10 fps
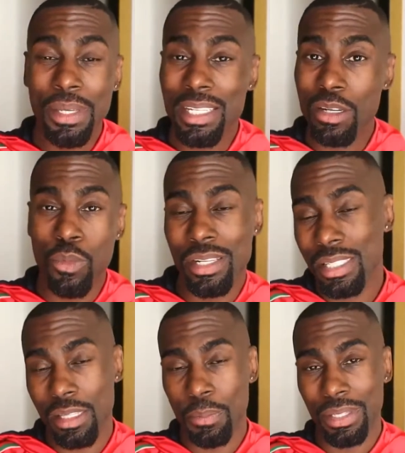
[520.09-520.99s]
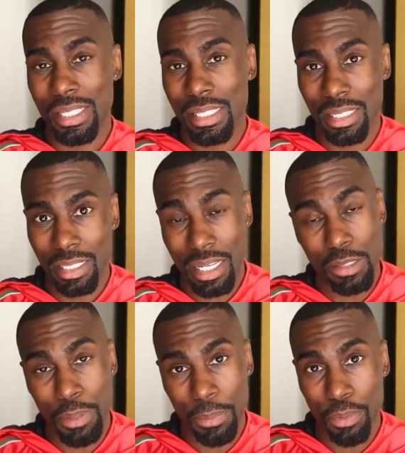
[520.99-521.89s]
Because it wasn't the police killing
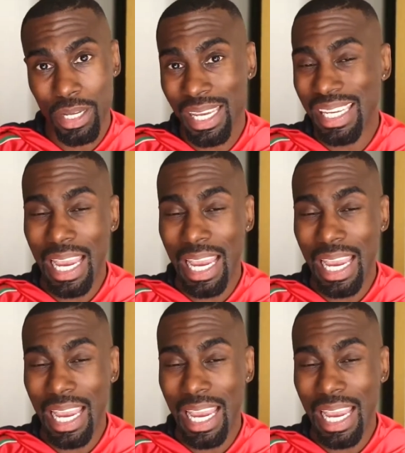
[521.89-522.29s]
less people.